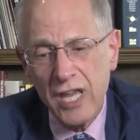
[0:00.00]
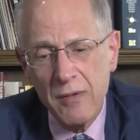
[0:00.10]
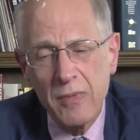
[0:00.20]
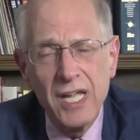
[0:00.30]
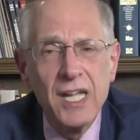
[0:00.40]

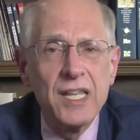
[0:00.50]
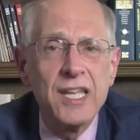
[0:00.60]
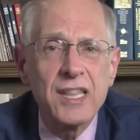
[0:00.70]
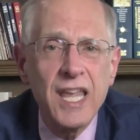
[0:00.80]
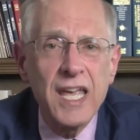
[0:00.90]
them,
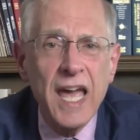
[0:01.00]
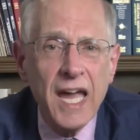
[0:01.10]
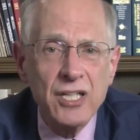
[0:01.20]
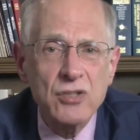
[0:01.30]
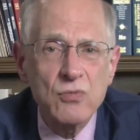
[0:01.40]
that they
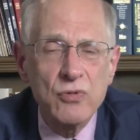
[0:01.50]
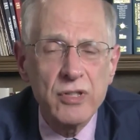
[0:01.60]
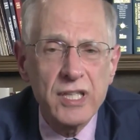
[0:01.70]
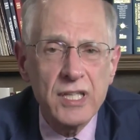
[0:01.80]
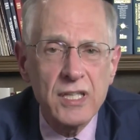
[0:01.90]

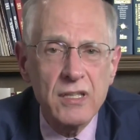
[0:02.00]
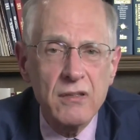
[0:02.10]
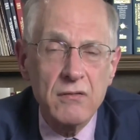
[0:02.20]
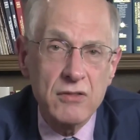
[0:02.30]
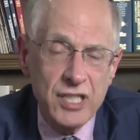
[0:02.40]

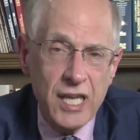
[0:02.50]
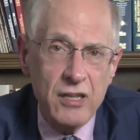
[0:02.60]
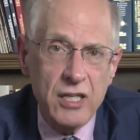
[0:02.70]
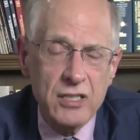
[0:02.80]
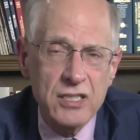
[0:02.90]
actually,
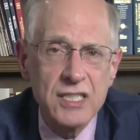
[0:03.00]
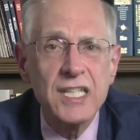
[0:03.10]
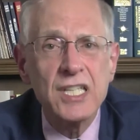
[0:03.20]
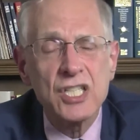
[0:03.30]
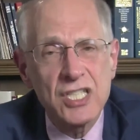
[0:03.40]
Salix,
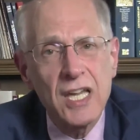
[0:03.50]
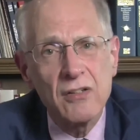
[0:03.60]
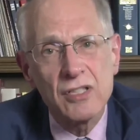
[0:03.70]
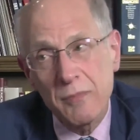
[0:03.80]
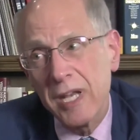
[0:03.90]
didn't
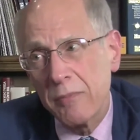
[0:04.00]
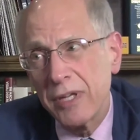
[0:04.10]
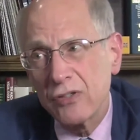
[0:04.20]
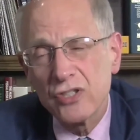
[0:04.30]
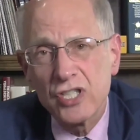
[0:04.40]
sell as many
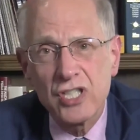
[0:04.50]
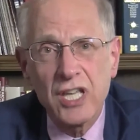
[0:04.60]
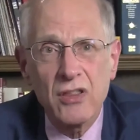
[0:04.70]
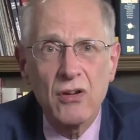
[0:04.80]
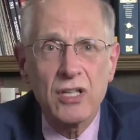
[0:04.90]
pills as
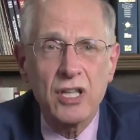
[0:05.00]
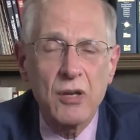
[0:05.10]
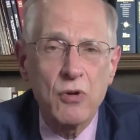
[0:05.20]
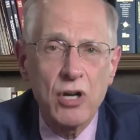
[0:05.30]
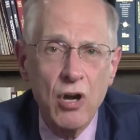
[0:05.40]
they thought
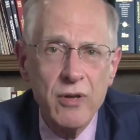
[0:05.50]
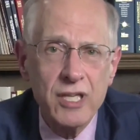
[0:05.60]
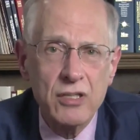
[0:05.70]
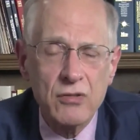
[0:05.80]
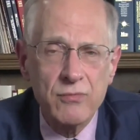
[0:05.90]
they were
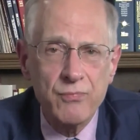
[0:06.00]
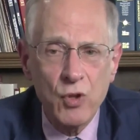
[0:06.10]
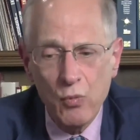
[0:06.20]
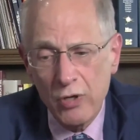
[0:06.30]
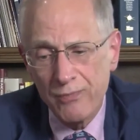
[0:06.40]
going to.
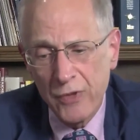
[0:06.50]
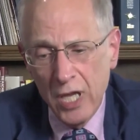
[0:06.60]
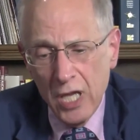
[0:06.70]
Well,